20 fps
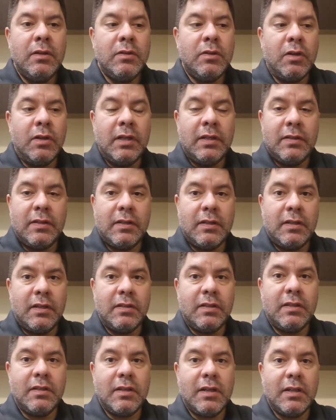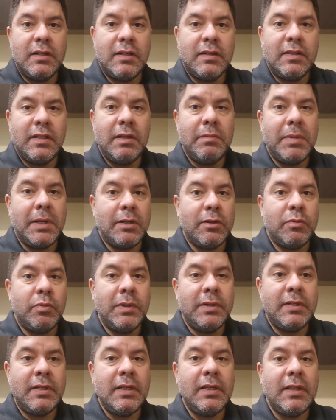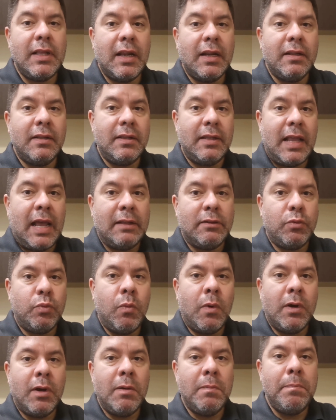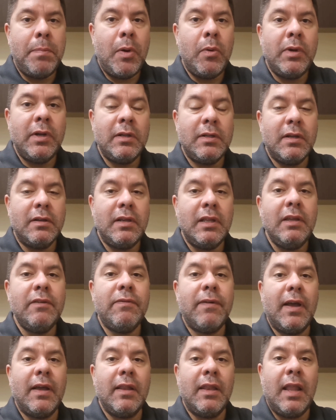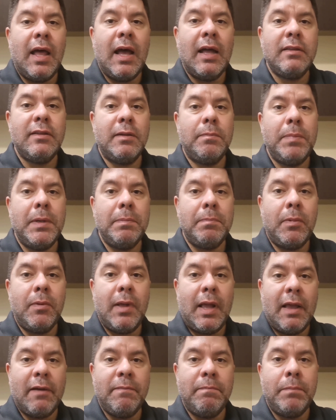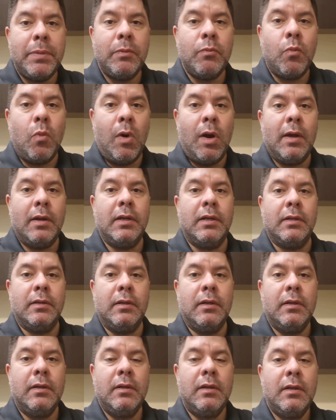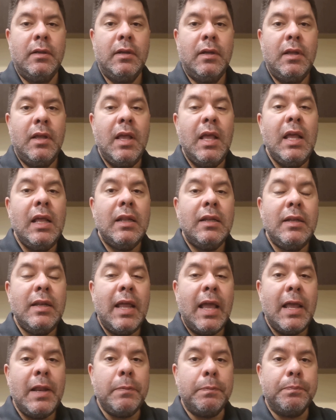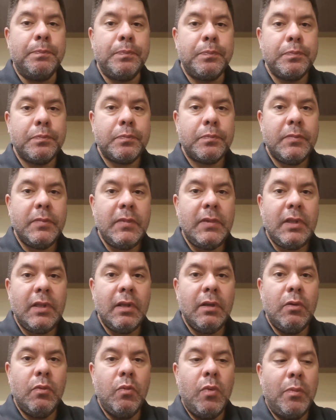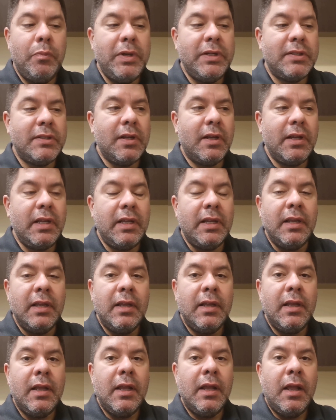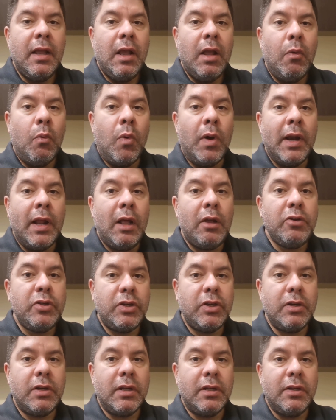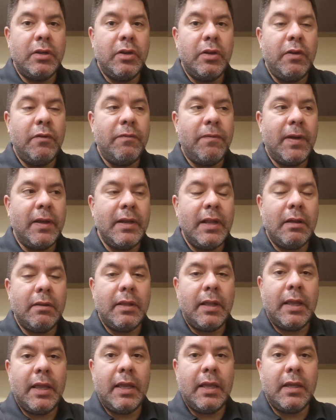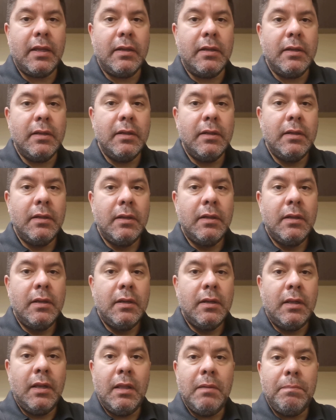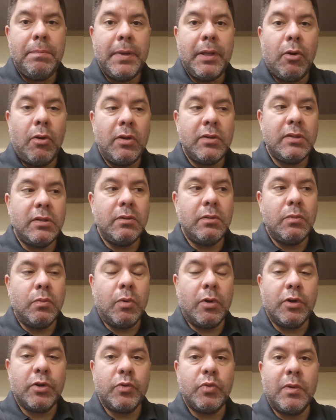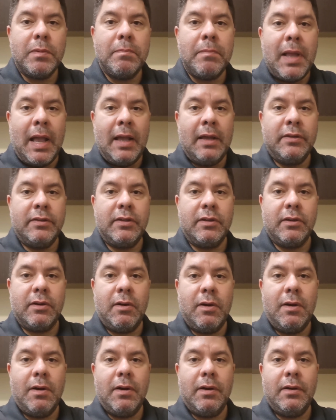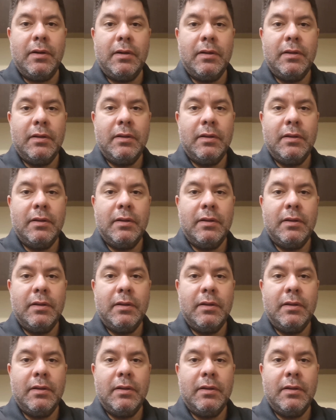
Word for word: So this this is good to see because we see that it, that's one component of DeFi. Lots of people have been wanting. Then, when we study what else you can do, you find out that hey, Lympid also works with Mastercard.